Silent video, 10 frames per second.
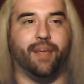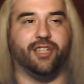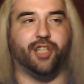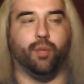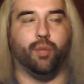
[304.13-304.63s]

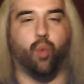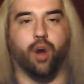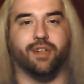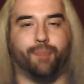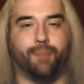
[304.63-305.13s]
she
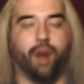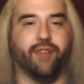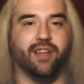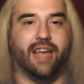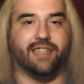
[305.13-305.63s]
works
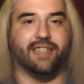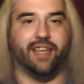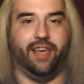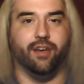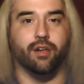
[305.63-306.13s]
perfectly as a
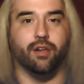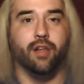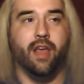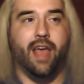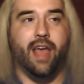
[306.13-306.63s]
heel,
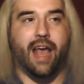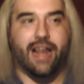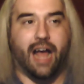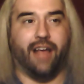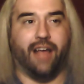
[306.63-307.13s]

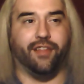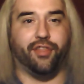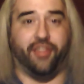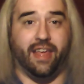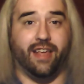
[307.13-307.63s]
and I
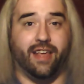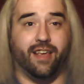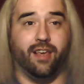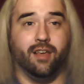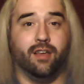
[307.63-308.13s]

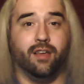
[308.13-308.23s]
think